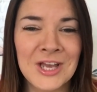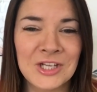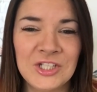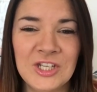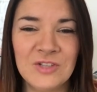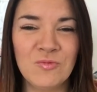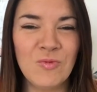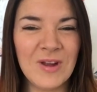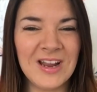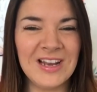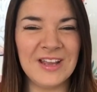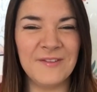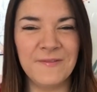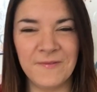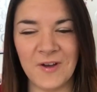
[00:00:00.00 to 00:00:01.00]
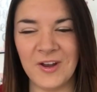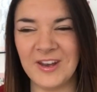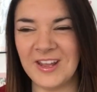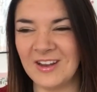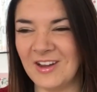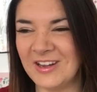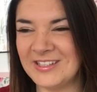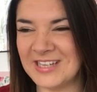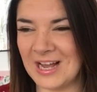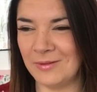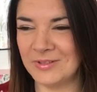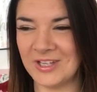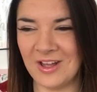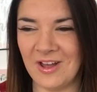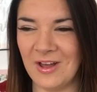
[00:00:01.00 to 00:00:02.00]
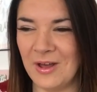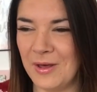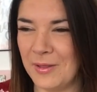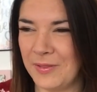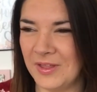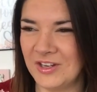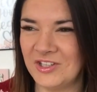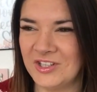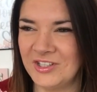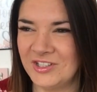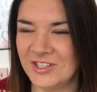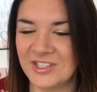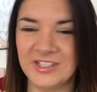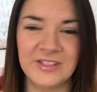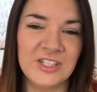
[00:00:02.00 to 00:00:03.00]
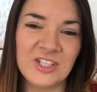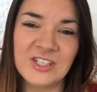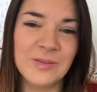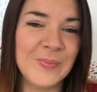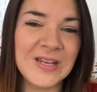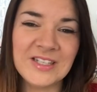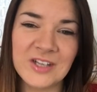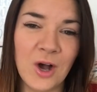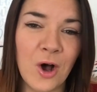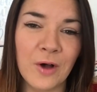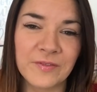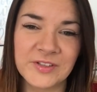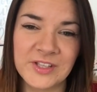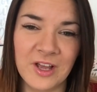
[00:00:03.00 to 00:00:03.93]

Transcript: She's really funny and like down to earth, and she's a bit daft.